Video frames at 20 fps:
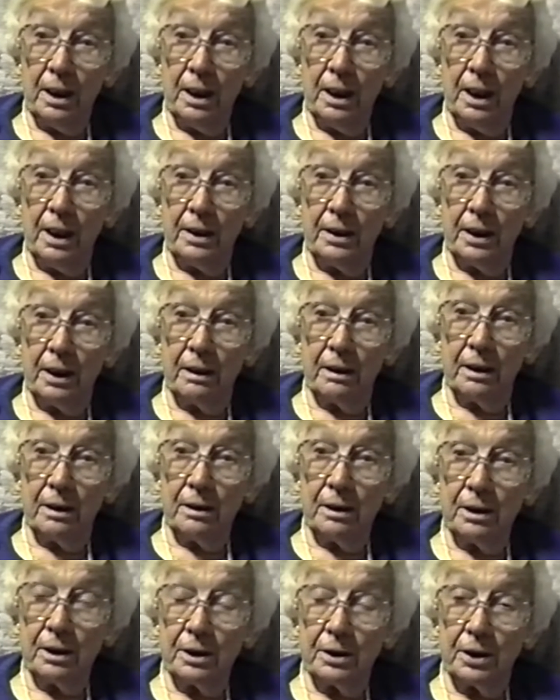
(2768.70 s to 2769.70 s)
And they
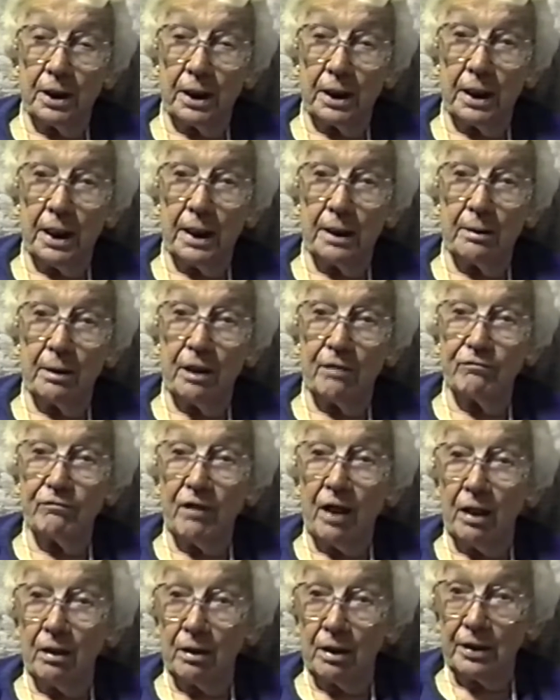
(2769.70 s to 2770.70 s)
came and
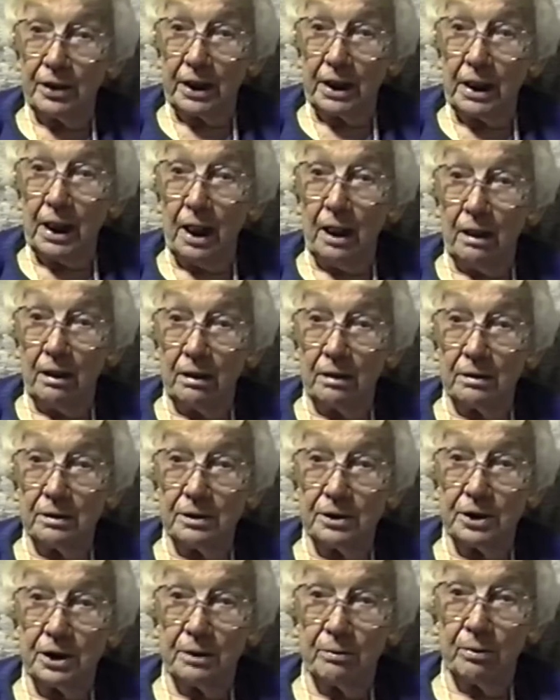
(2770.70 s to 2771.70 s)
followed the call.
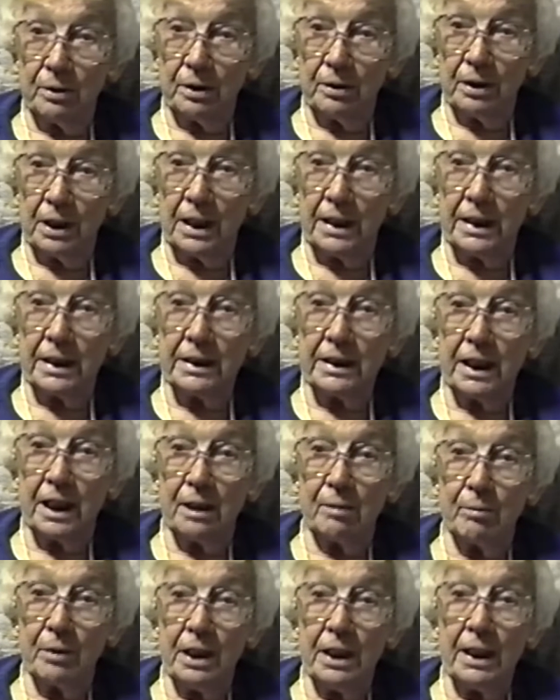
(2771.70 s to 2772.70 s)
Lady
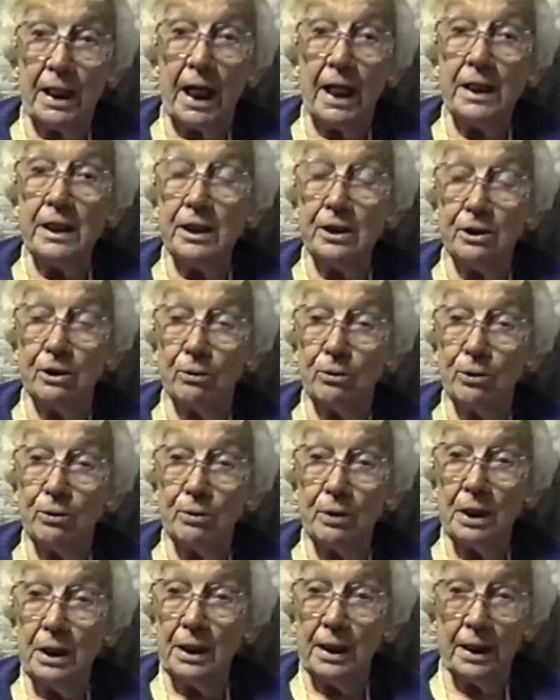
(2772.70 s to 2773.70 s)
came in. I didn't know who
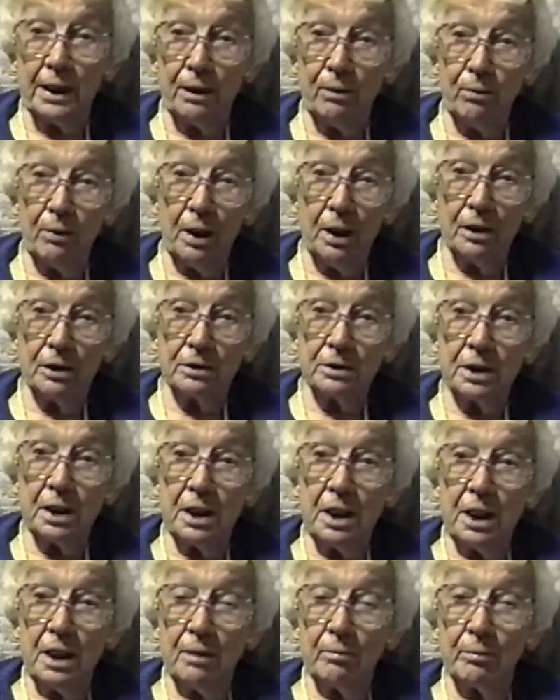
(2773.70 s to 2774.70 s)
the lady was,
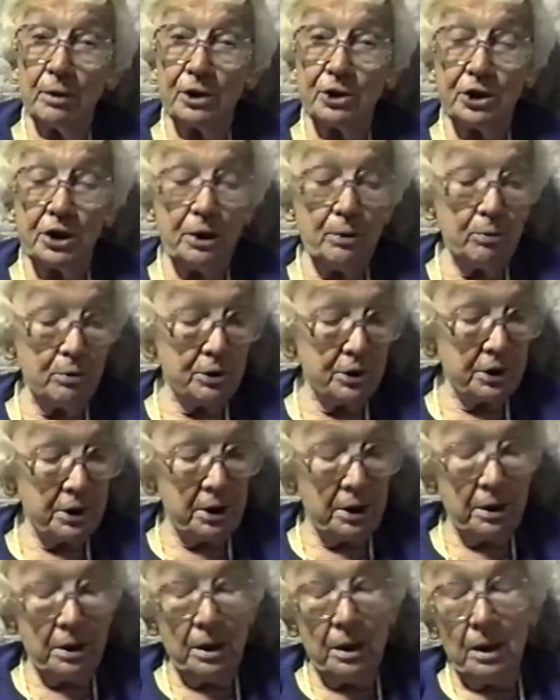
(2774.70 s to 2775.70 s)
but she was
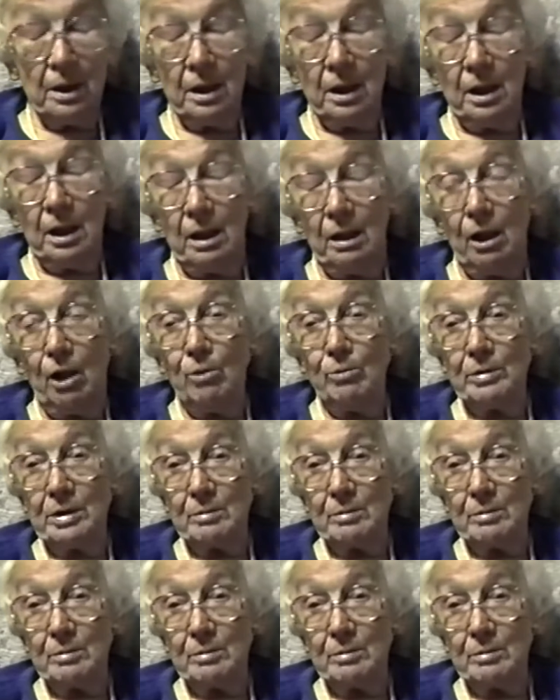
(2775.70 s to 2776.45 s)
a home